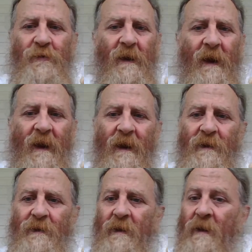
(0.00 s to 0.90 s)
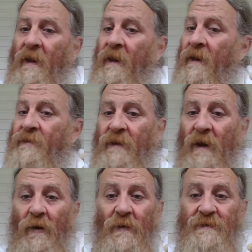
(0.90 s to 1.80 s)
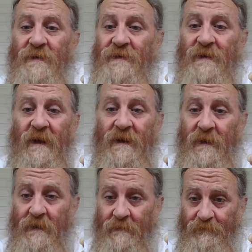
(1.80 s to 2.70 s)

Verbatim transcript: your hand as long as it's needed.